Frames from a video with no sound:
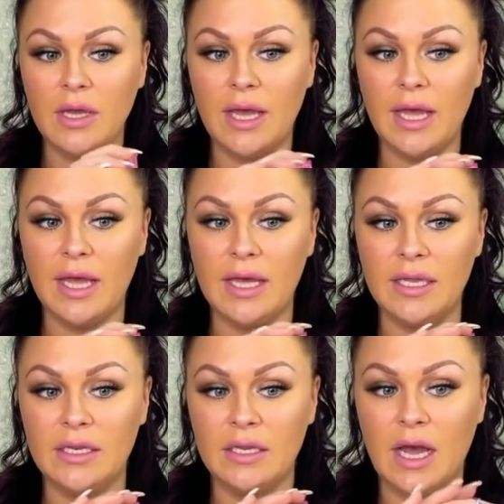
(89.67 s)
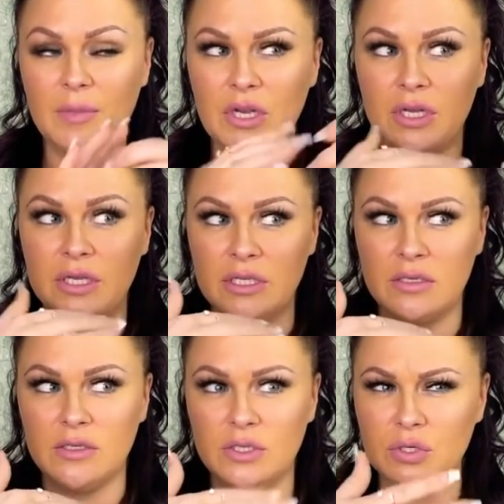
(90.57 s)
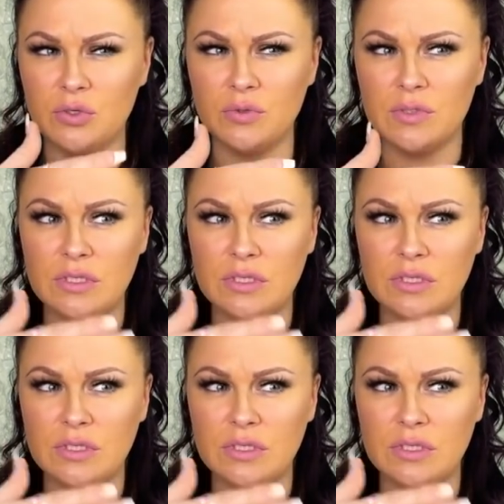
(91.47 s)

and I'm hearing used.